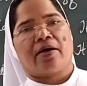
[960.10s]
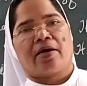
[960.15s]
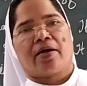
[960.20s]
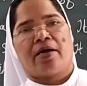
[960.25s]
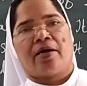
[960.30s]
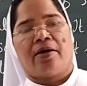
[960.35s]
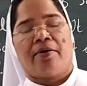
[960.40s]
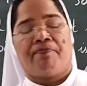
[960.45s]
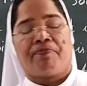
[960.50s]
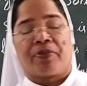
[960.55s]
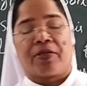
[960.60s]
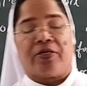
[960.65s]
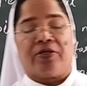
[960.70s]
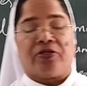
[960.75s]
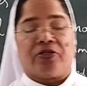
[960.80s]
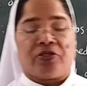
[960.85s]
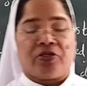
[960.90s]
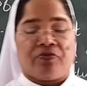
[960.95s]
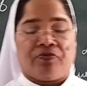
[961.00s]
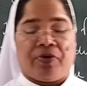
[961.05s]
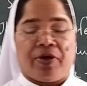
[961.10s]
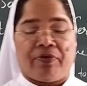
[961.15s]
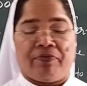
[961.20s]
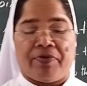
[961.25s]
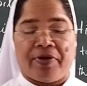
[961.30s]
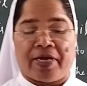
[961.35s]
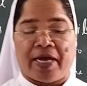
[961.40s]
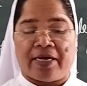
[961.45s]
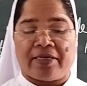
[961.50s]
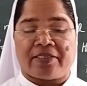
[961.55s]
that where
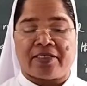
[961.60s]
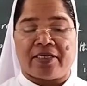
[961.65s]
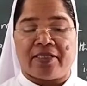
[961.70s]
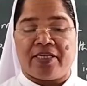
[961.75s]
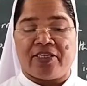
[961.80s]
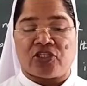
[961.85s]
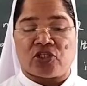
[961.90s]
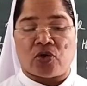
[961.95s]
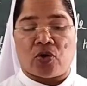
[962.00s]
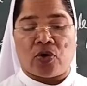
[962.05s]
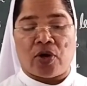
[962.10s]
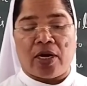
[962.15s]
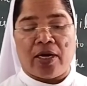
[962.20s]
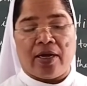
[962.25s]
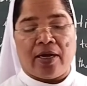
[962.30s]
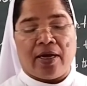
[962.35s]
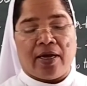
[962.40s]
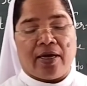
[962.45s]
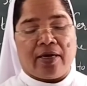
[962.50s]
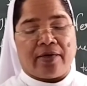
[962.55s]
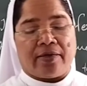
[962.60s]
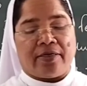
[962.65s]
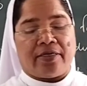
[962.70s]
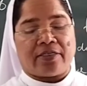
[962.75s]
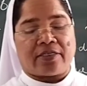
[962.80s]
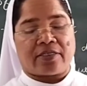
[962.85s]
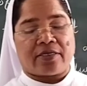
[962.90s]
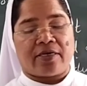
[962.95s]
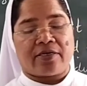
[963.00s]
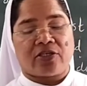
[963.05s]
we can see the soil.
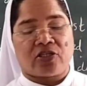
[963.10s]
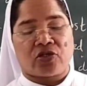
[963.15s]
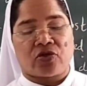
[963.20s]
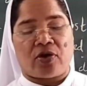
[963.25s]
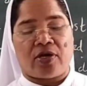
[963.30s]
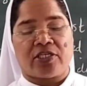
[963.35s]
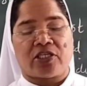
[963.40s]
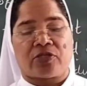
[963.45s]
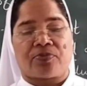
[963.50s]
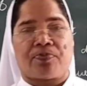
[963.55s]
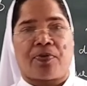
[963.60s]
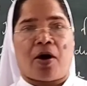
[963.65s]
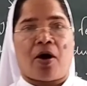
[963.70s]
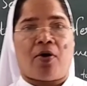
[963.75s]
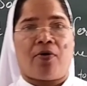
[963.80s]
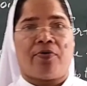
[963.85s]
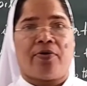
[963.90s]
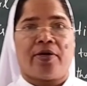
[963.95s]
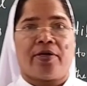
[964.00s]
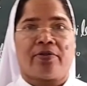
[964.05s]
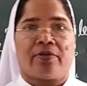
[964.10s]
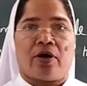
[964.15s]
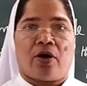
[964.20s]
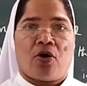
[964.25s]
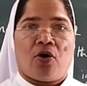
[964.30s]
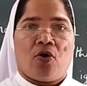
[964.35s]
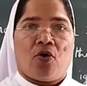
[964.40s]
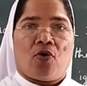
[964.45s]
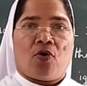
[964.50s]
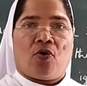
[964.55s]
Desert soil is found in
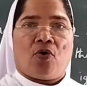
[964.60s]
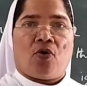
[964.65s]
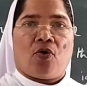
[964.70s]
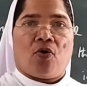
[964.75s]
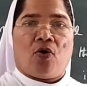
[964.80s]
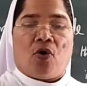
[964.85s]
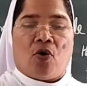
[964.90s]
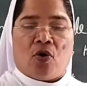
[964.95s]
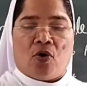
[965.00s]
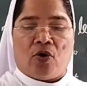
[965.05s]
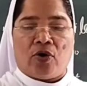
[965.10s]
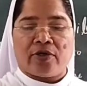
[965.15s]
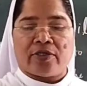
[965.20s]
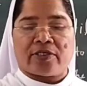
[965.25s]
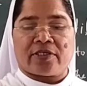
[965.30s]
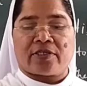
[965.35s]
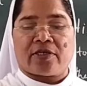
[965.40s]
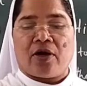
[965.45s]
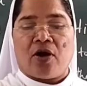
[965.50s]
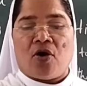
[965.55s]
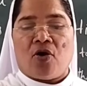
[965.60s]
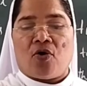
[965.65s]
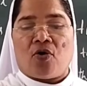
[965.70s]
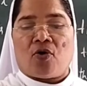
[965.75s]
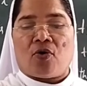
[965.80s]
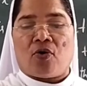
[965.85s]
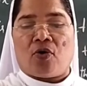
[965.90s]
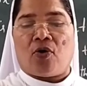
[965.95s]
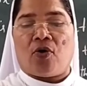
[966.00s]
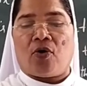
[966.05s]
the hot
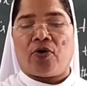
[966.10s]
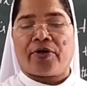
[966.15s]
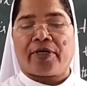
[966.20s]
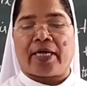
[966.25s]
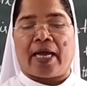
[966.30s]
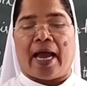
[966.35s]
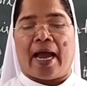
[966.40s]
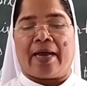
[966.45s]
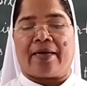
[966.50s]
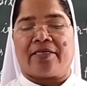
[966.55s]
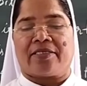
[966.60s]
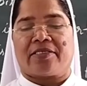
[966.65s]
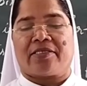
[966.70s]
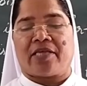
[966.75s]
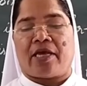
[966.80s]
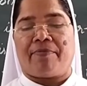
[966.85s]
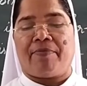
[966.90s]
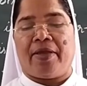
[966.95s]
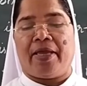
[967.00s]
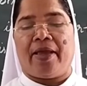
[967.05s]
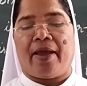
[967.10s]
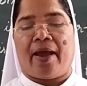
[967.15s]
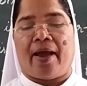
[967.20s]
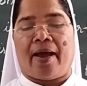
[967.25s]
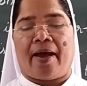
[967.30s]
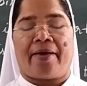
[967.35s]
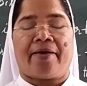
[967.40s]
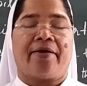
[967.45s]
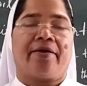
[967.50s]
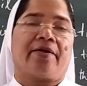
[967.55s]
and
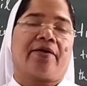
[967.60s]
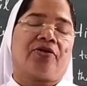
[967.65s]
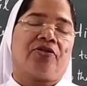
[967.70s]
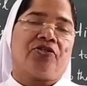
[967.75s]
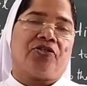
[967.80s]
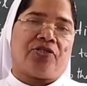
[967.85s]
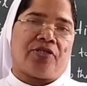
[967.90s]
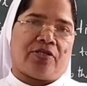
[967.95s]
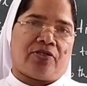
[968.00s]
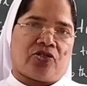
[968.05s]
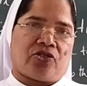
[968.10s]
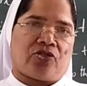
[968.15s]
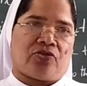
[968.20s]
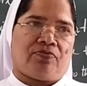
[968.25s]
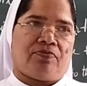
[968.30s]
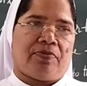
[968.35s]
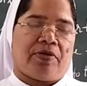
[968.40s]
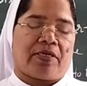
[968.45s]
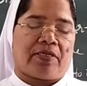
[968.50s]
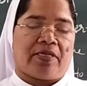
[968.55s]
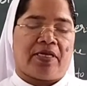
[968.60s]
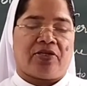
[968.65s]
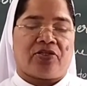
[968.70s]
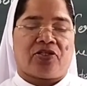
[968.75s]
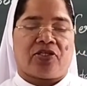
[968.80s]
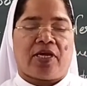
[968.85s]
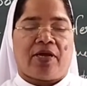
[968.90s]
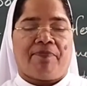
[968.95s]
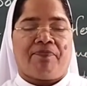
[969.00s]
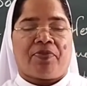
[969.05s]
semi-arid regions. There
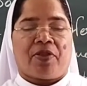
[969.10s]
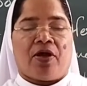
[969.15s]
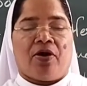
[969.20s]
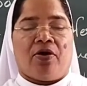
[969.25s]
is a